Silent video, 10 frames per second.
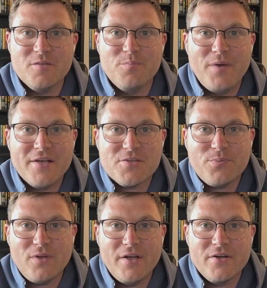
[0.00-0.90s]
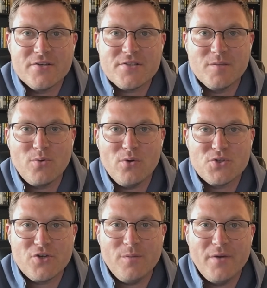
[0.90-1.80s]
The best players in
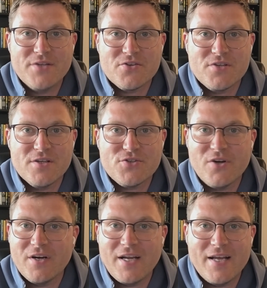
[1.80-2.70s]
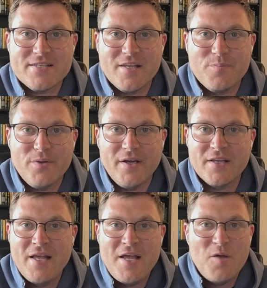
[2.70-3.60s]
Portland Trail Blazers history are guys they picked.